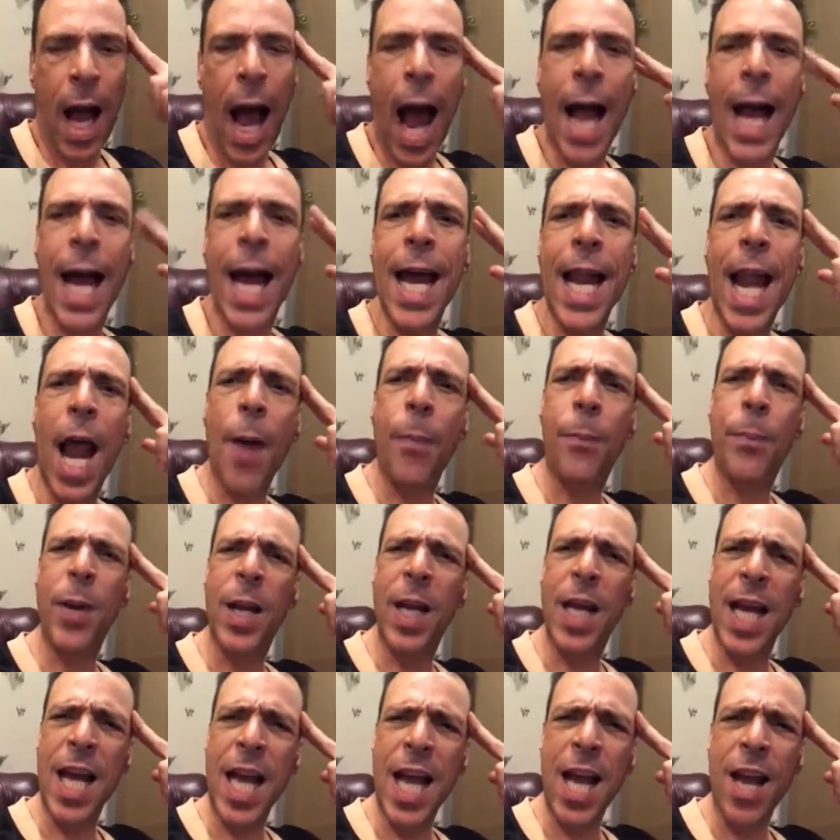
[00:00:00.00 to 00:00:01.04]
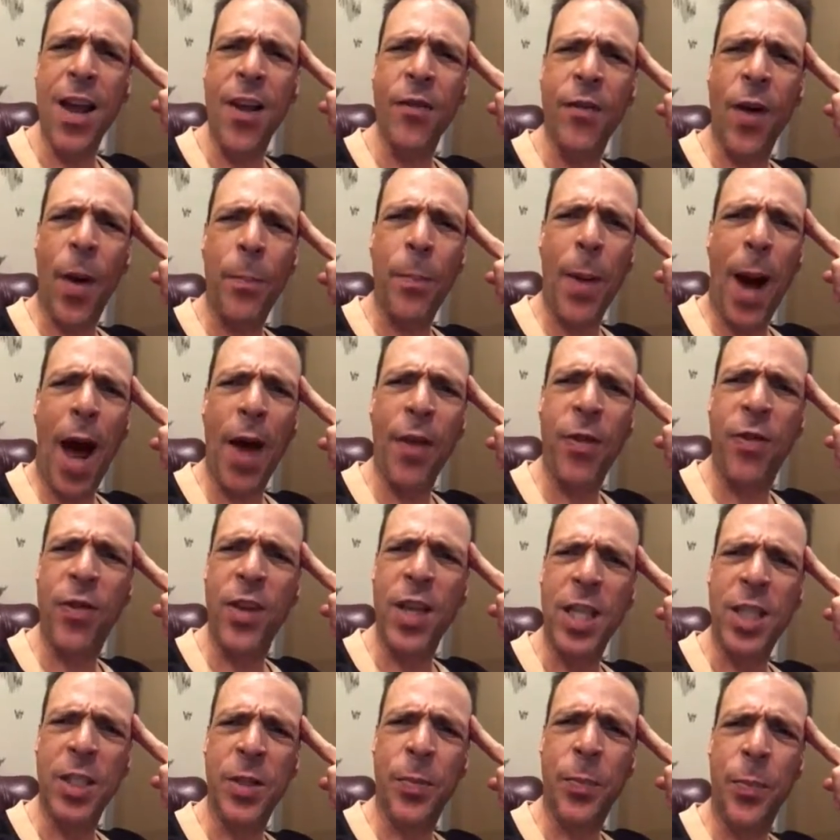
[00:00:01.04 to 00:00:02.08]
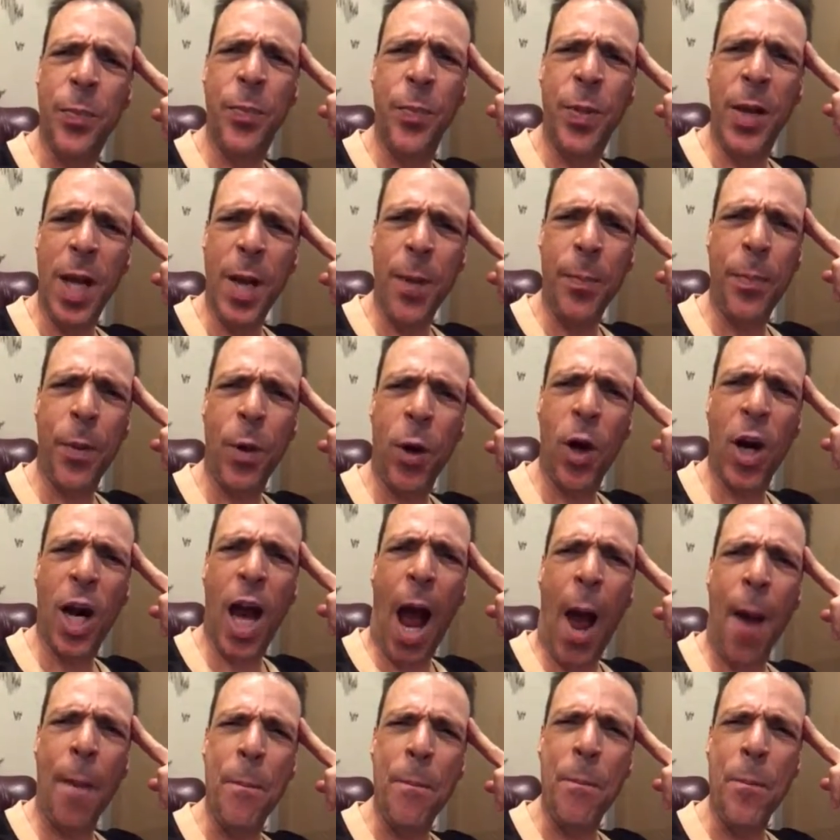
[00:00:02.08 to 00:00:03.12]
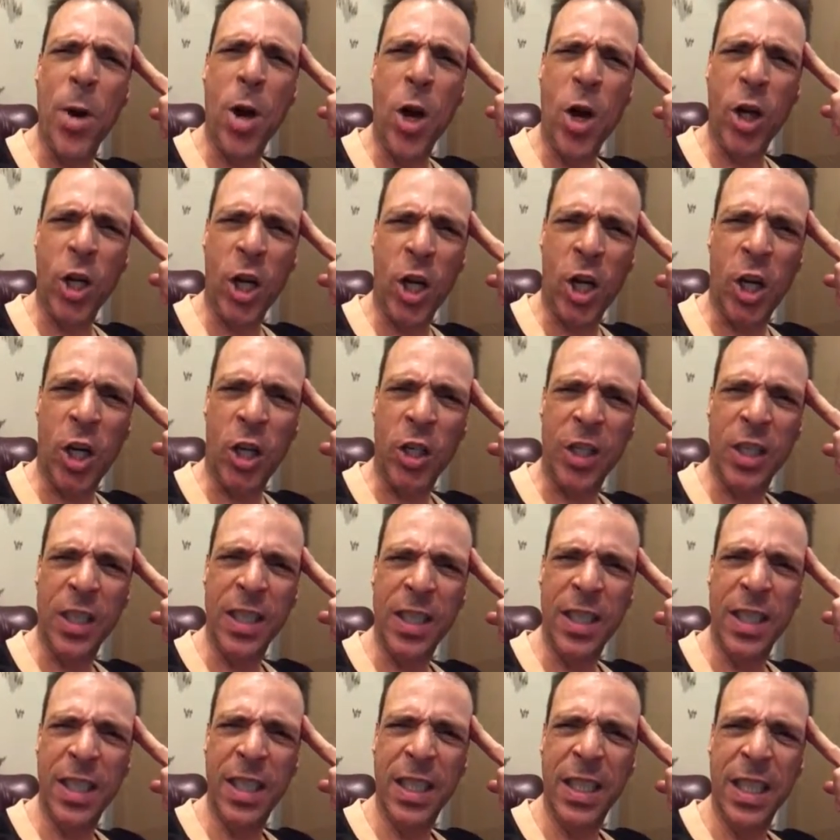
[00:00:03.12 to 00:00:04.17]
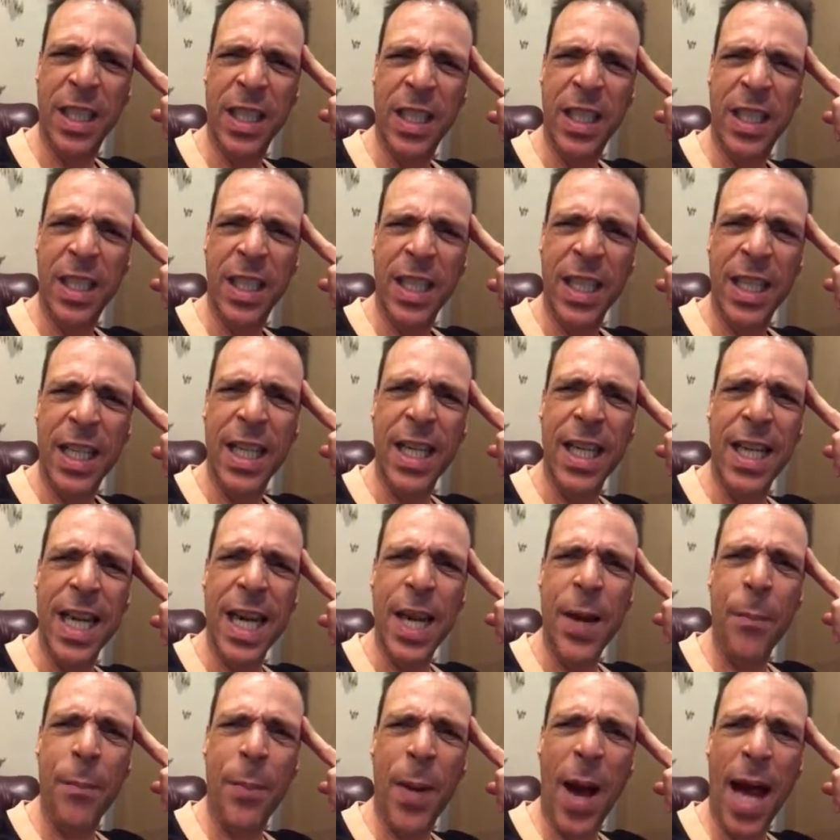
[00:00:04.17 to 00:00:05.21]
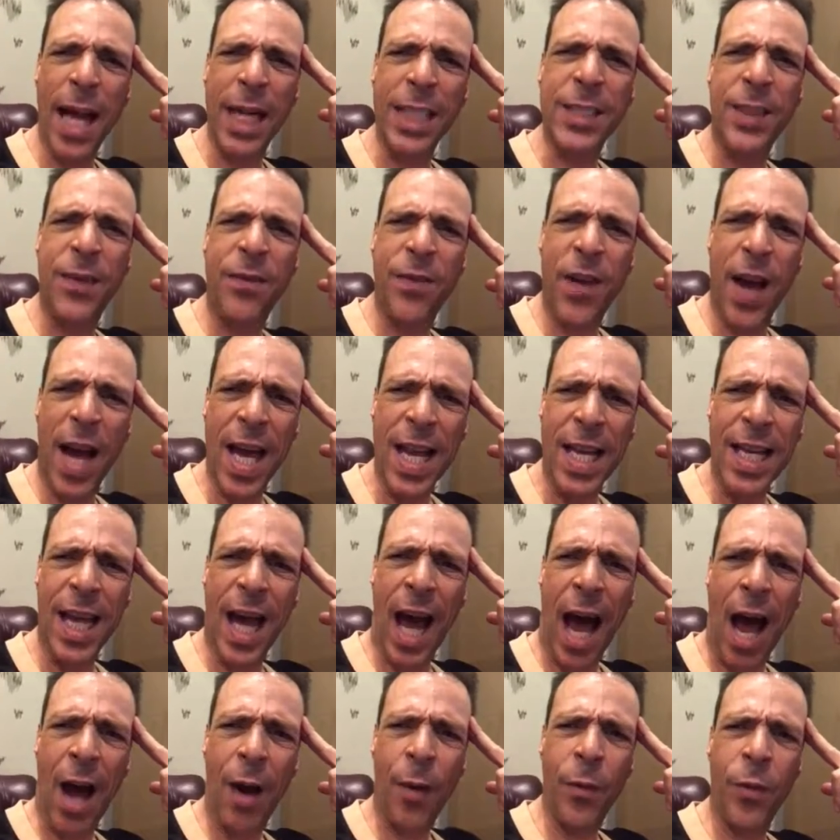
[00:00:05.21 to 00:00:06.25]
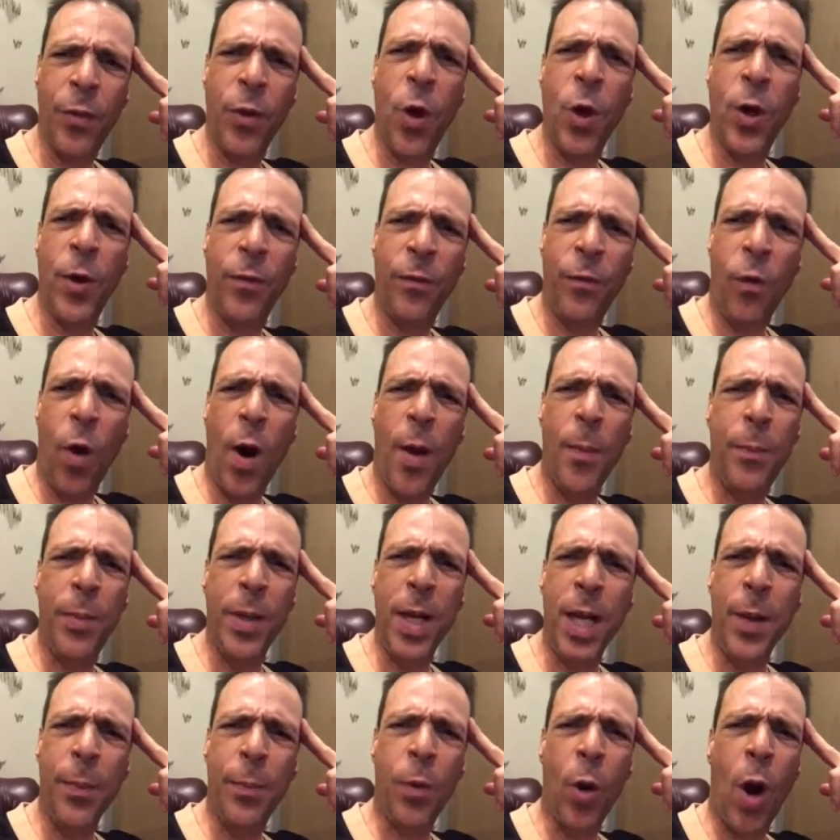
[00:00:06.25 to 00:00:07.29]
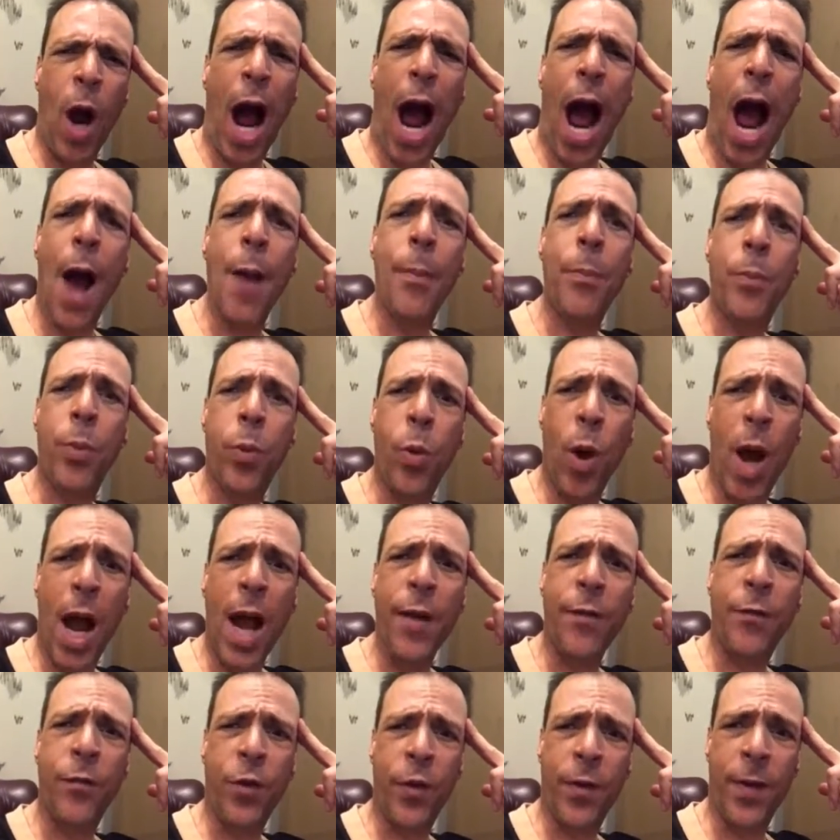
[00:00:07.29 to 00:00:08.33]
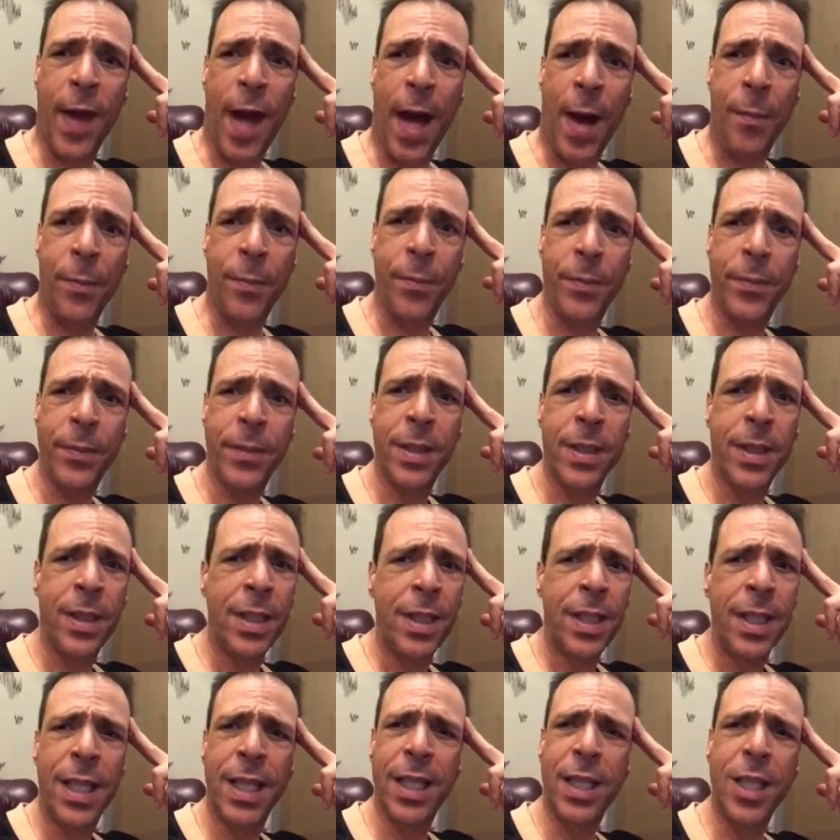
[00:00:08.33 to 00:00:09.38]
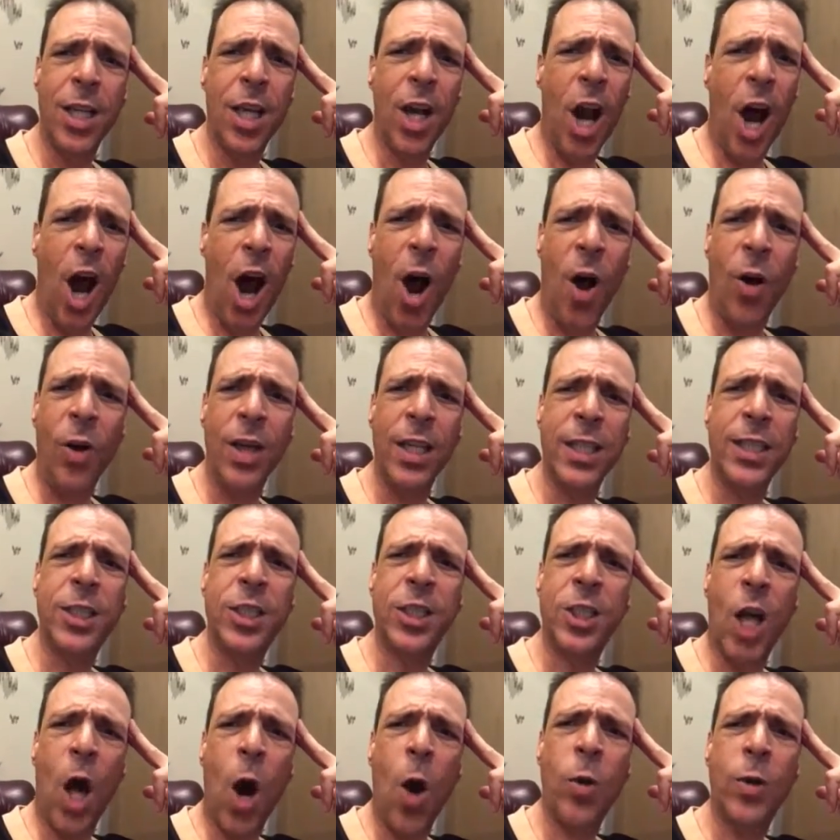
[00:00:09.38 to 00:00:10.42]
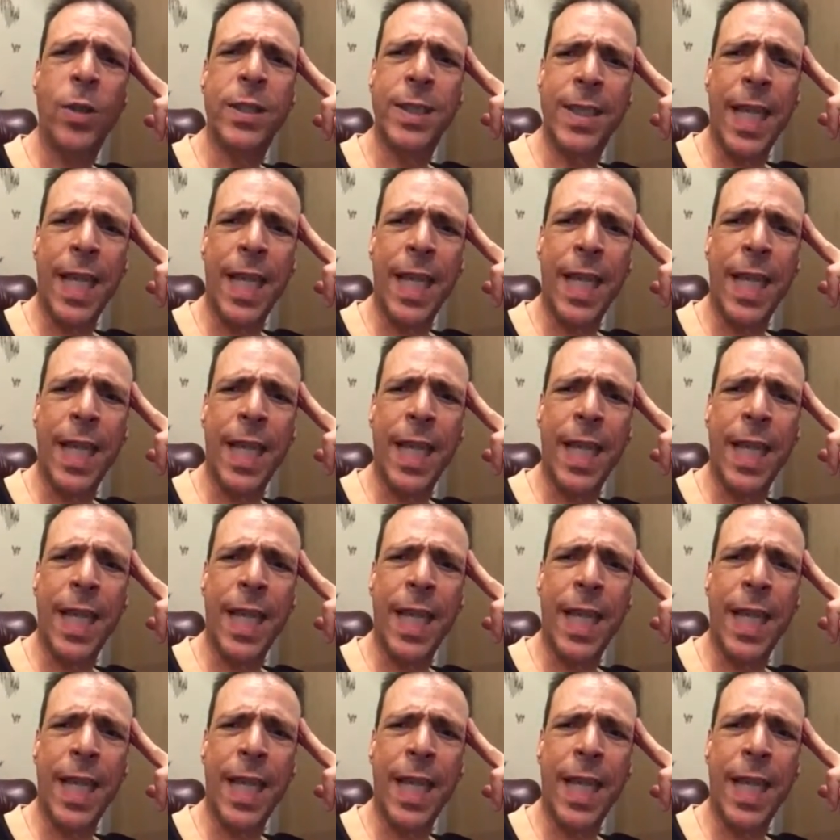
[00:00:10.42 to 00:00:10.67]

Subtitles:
I cannot believe about these people got murdered in Pennsylvania, those four people. I pray for them. You know, it's so